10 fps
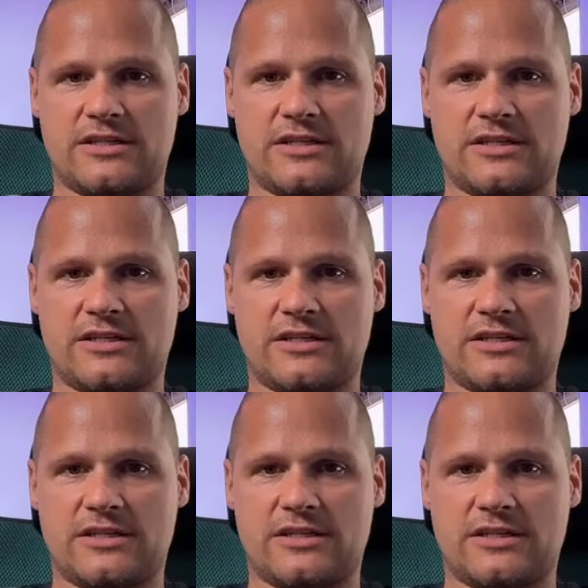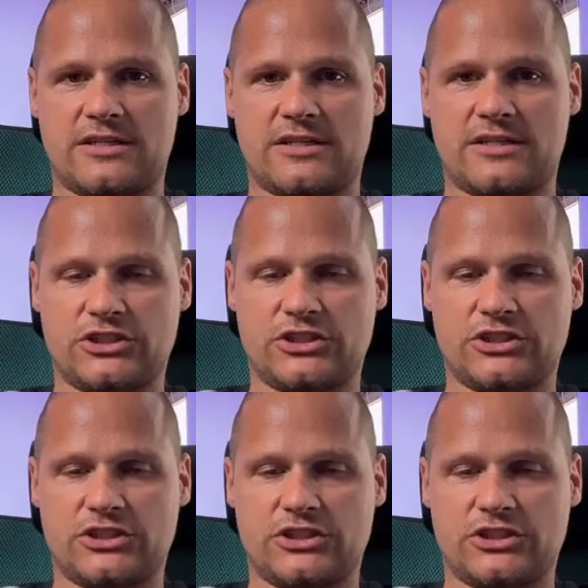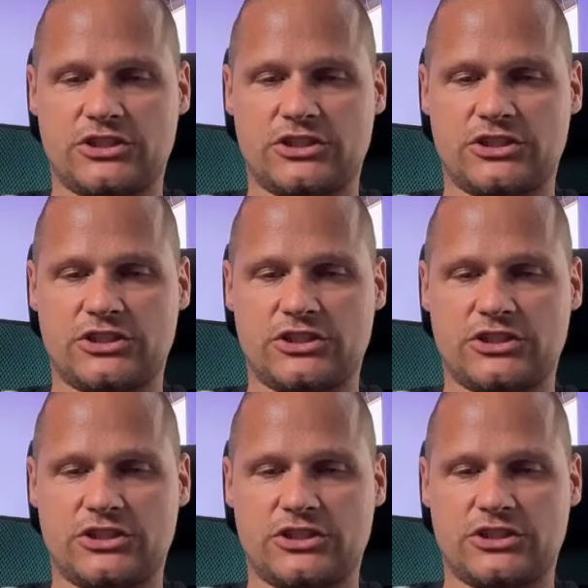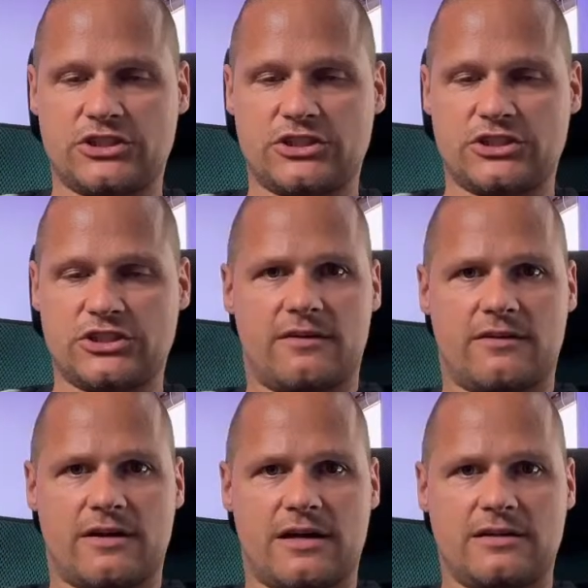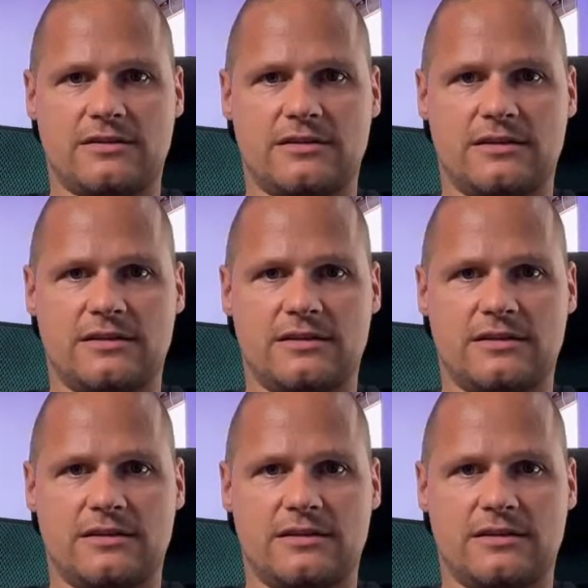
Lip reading: this market structure shift, right? Manipulation taking, right?